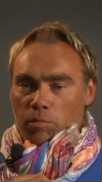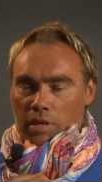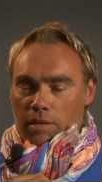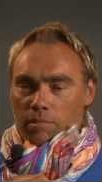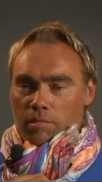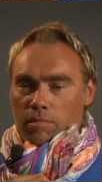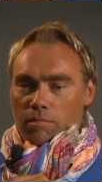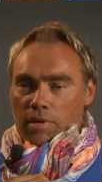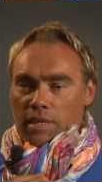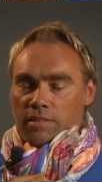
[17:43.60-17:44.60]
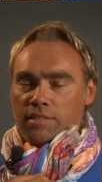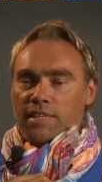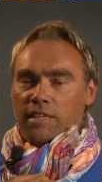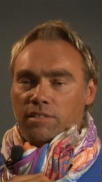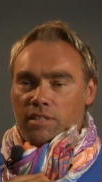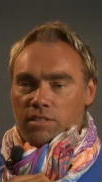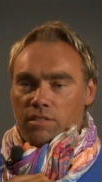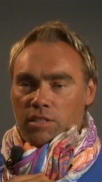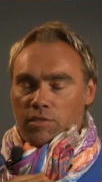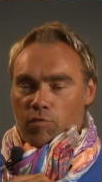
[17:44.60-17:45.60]
to me, his
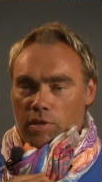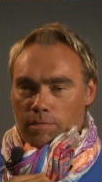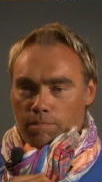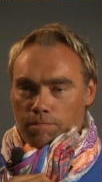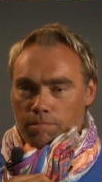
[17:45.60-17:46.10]
dentist is free.